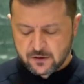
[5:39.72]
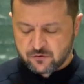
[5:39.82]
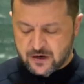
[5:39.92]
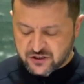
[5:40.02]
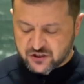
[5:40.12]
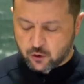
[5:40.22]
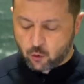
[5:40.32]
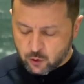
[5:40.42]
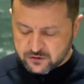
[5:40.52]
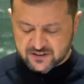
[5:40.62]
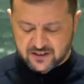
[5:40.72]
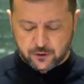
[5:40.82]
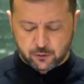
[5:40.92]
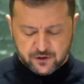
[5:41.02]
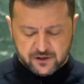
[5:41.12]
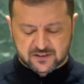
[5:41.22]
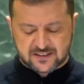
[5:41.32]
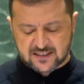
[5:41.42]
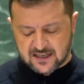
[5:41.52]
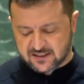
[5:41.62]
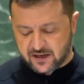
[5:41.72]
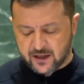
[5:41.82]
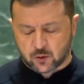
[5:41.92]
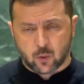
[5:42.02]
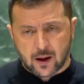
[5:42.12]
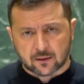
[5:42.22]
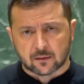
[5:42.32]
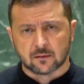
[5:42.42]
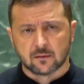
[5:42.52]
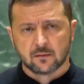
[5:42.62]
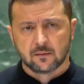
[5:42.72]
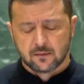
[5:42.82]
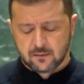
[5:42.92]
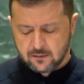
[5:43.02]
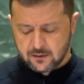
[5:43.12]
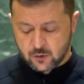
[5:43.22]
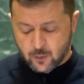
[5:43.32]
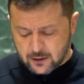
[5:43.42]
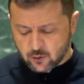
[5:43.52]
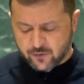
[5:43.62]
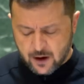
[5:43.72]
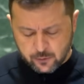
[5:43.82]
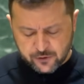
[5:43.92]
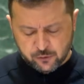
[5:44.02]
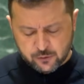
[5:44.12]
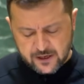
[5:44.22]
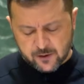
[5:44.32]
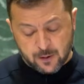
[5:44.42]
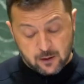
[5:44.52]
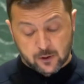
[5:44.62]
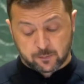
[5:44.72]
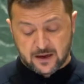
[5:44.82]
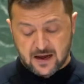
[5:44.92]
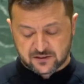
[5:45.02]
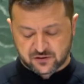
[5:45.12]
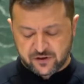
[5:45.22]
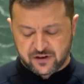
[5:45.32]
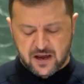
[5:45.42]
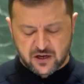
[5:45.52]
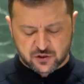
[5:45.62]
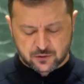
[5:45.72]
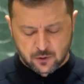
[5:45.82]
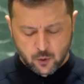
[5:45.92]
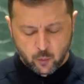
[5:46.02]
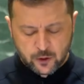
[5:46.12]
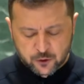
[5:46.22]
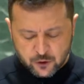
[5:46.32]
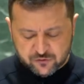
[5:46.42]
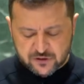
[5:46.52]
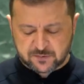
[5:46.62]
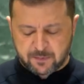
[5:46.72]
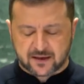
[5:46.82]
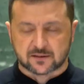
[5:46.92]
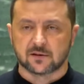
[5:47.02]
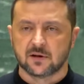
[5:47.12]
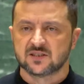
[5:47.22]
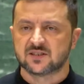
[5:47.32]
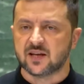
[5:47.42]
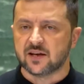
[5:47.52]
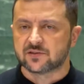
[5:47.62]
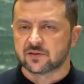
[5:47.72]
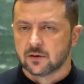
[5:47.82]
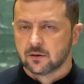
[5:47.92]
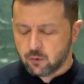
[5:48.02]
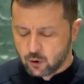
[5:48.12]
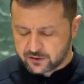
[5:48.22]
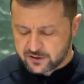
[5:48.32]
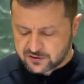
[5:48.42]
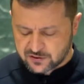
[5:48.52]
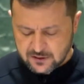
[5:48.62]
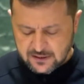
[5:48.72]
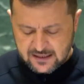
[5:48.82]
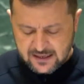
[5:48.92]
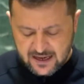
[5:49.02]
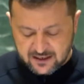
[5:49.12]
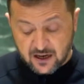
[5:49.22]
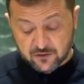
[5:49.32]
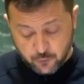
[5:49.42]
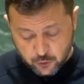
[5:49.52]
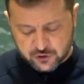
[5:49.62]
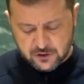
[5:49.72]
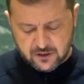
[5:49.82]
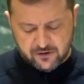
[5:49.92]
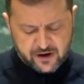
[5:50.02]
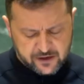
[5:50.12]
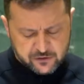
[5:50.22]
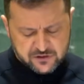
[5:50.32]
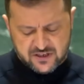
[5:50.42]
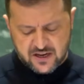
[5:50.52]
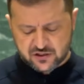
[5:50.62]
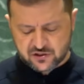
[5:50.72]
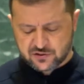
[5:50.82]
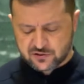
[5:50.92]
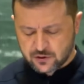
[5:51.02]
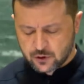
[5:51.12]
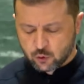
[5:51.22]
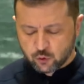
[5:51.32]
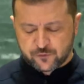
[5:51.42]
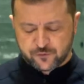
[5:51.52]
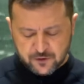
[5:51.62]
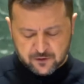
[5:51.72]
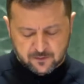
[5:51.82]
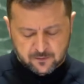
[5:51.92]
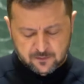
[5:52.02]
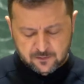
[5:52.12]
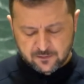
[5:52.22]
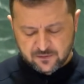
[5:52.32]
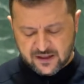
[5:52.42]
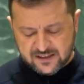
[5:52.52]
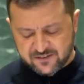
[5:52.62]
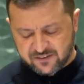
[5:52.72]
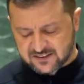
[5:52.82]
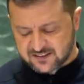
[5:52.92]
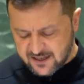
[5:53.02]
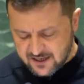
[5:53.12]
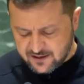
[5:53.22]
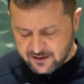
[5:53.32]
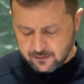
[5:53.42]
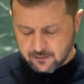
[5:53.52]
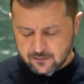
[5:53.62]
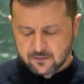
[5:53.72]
Russia causes a nuclear disaster at one of our nuclear power plants, radiation will not respect state borders. And unfortunately, various nations could feel the devastating